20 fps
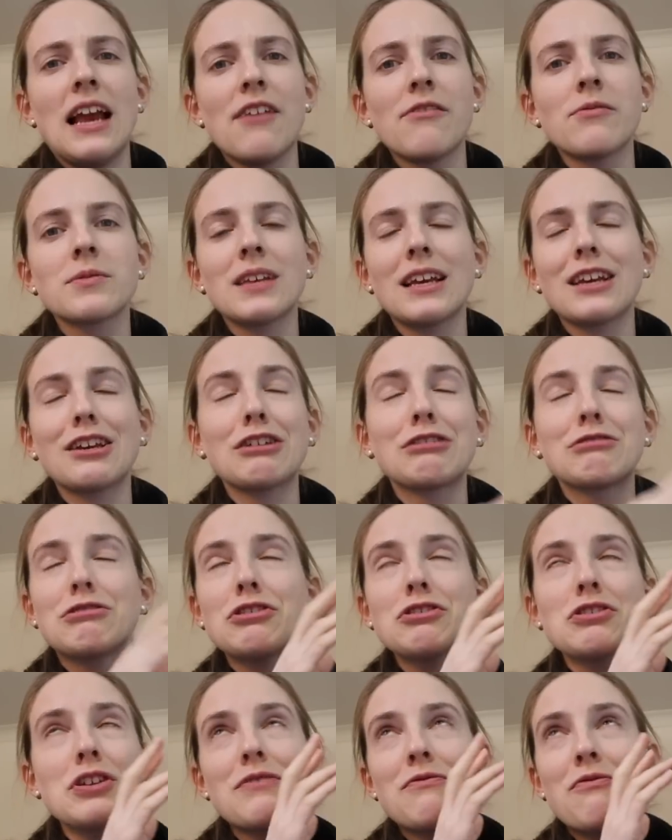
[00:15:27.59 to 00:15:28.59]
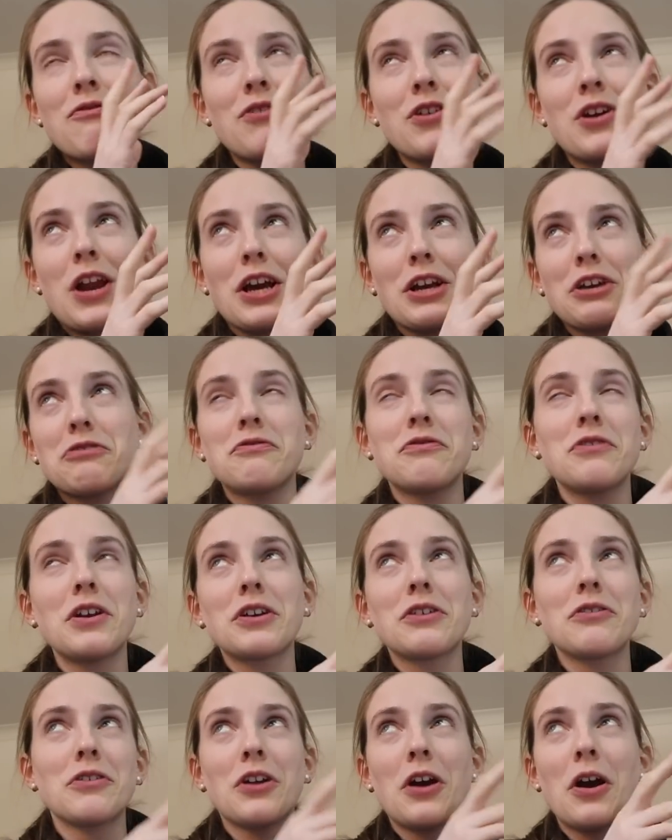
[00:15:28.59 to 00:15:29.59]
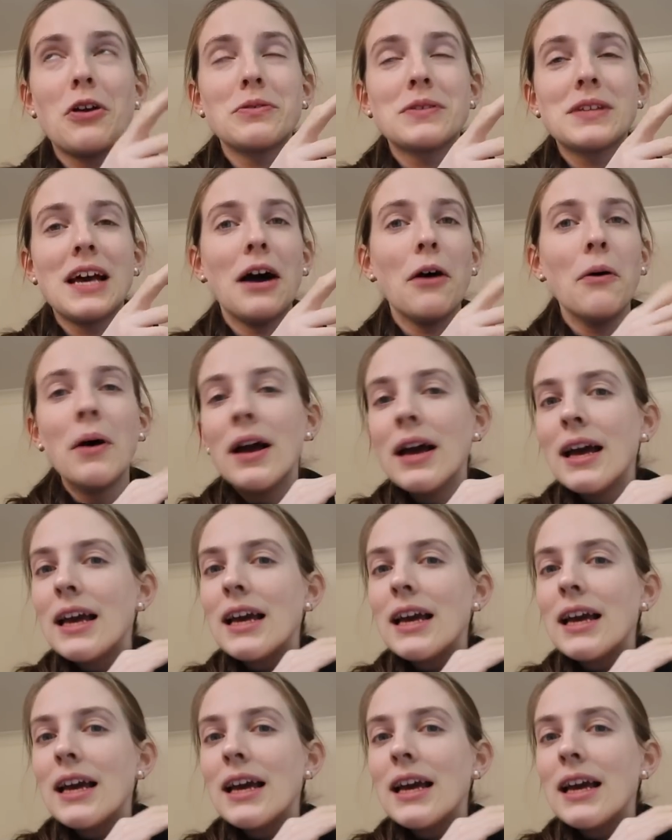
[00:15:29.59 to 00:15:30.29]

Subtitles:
Everyone's like, it doesn't even feel like it. You feel like you're in a hotel.